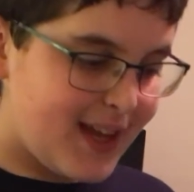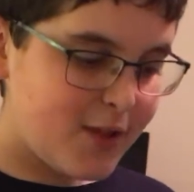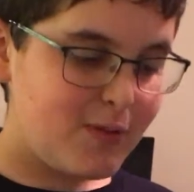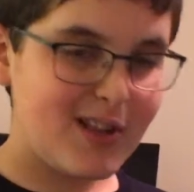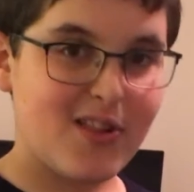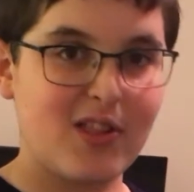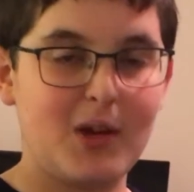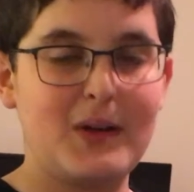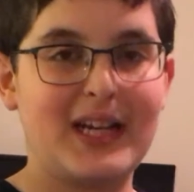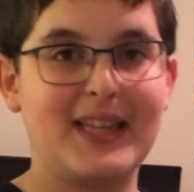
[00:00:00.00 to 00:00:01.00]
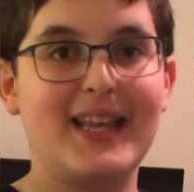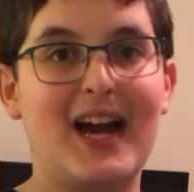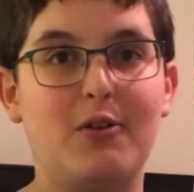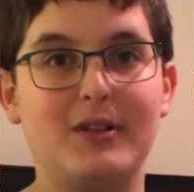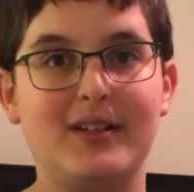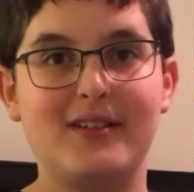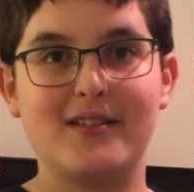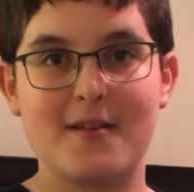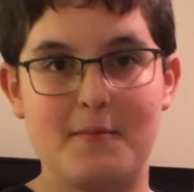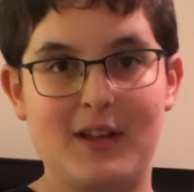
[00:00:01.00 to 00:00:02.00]
as well as slowing it down
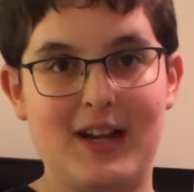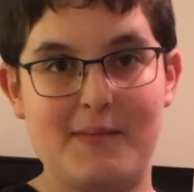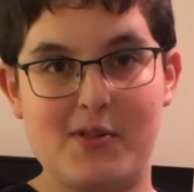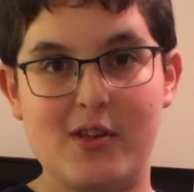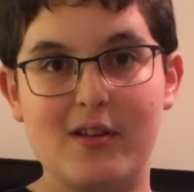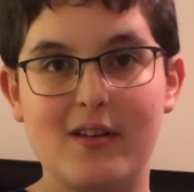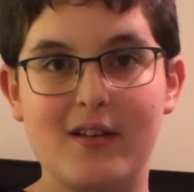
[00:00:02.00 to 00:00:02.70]
sometimes.